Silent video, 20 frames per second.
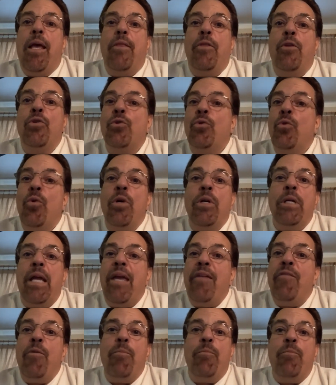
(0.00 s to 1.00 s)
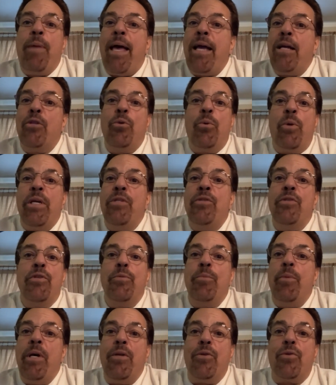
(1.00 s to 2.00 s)
the store gave it back twice
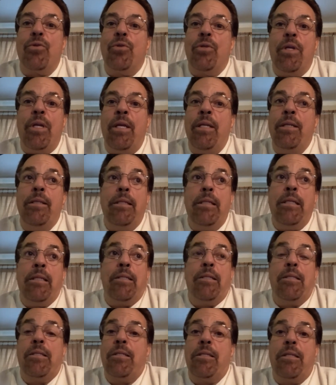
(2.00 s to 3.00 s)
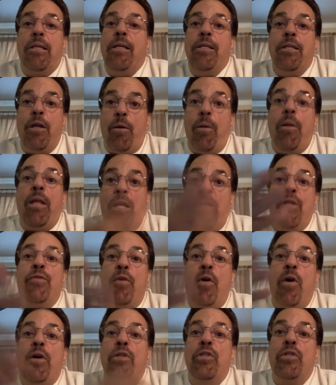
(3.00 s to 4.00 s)
as much. And it's, you know, as
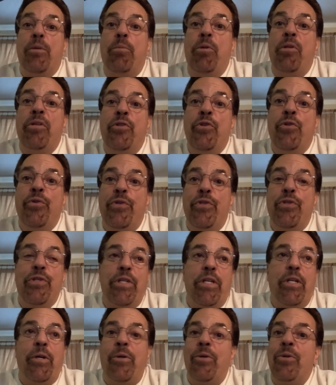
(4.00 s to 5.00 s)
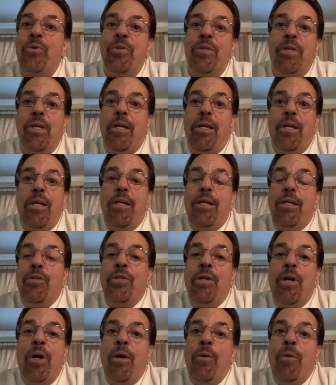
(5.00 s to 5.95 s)
far as the belligerency goes. So going